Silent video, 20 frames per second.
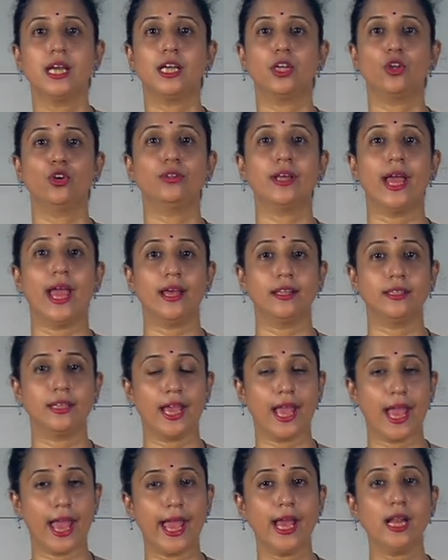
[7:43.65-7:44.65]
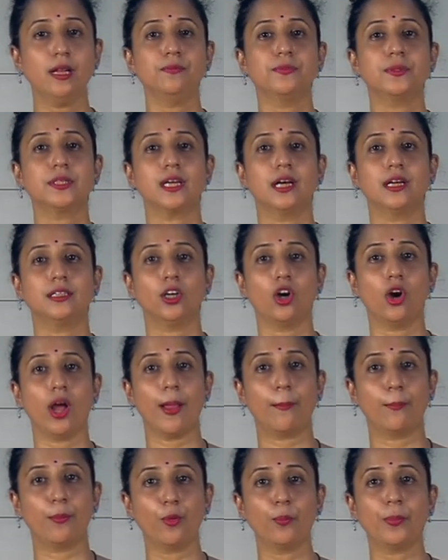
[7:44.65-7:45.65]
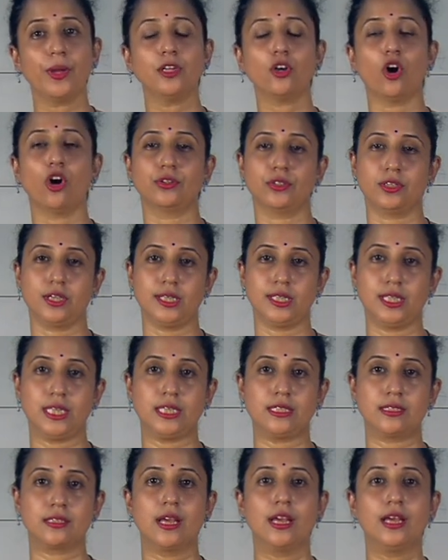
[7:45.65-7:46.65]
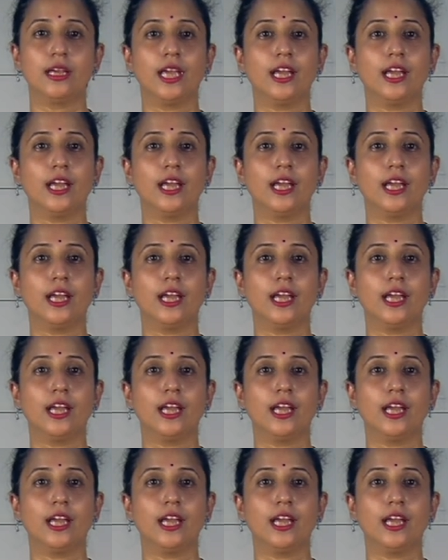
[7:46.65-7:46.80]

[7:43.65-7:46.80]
You know, they help the appropriate authorities